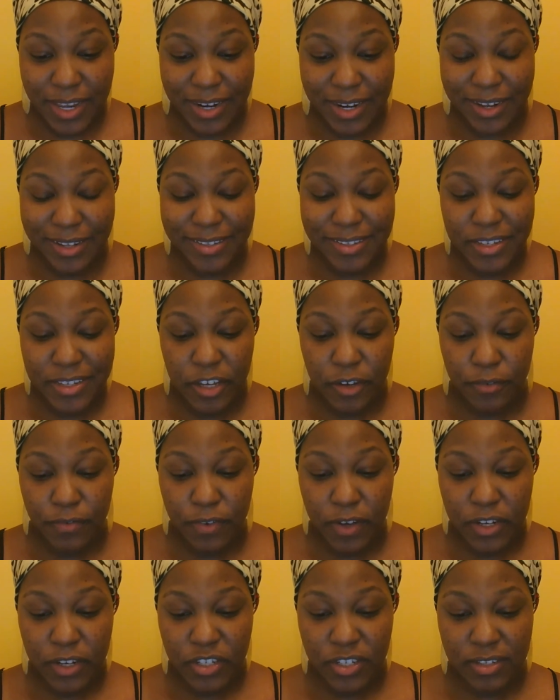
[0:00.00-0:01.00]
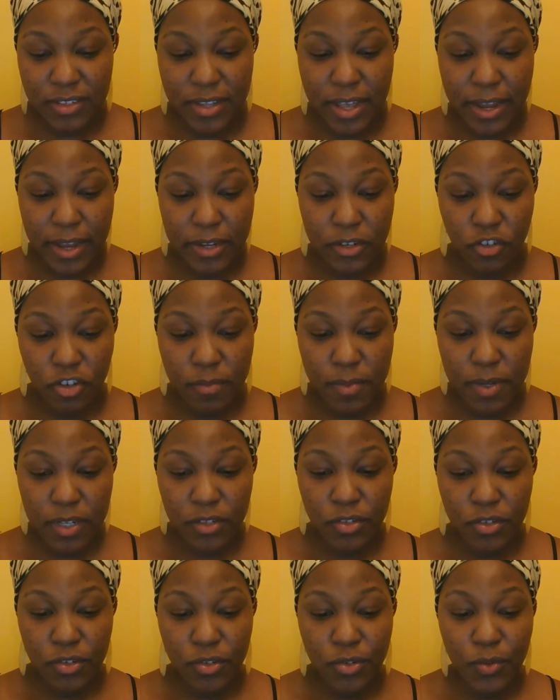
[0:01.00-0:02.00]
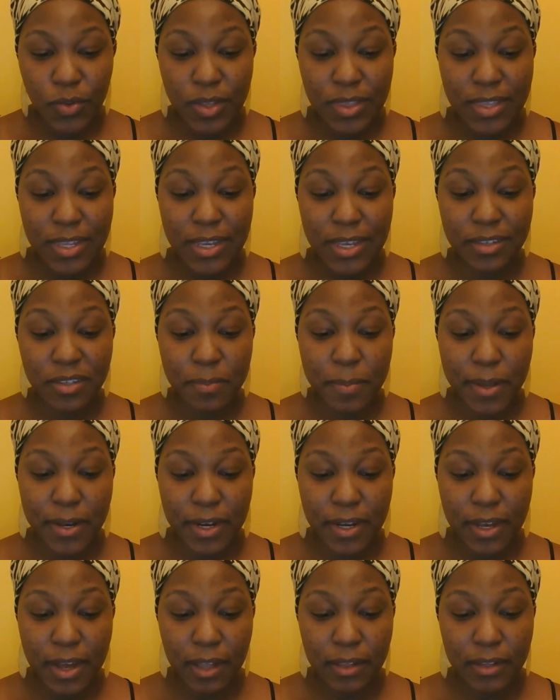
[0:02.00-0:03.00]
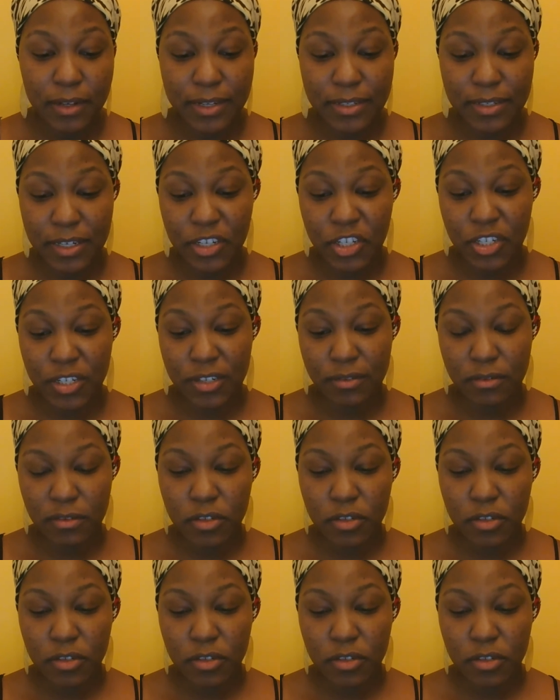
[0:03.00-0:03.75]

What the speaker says: and unskilled functions that contributed to the Hispanic colonization.